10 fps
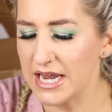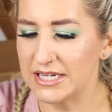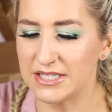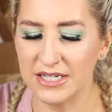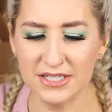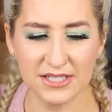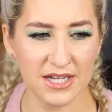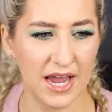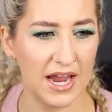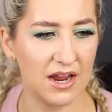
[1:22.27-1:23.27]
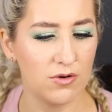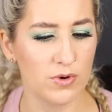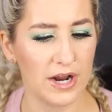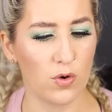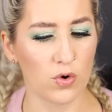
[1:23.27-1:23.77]
It did say
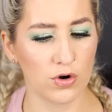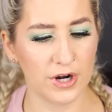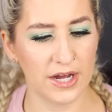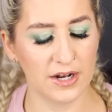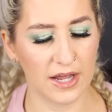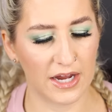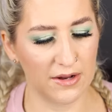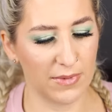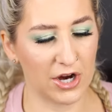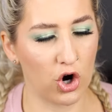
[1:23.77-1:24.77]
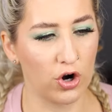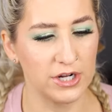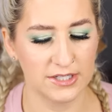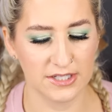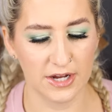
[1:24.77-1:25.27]
when I ordered it, like in my cart,
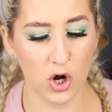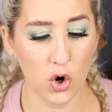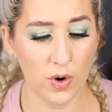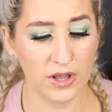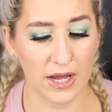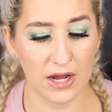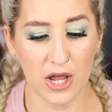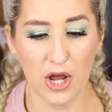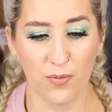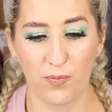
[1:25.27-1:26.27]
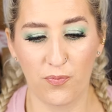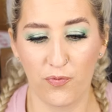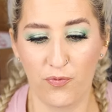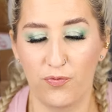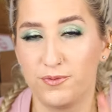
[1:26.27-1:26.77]
it said, oh, and like
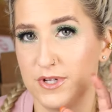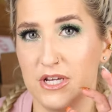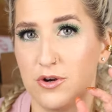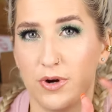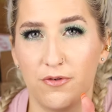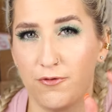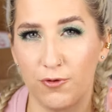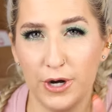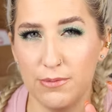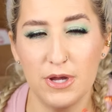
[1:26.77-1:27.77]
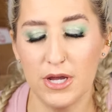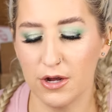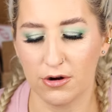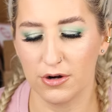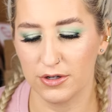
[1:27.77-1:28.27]
secret
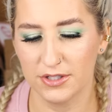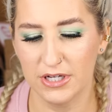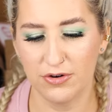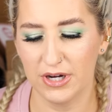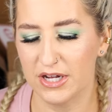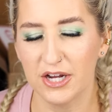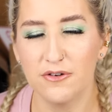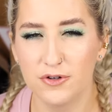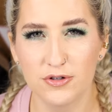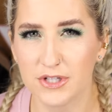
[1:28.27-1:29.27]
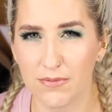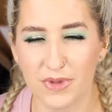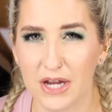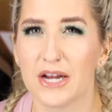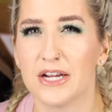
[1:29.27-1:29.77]
freebie or secret gift or
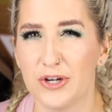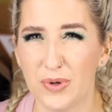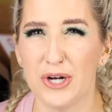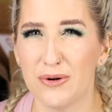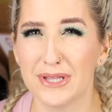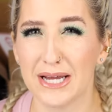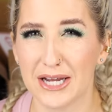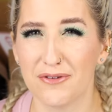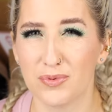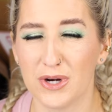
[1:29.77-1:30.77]
something. And you wanna know what that gift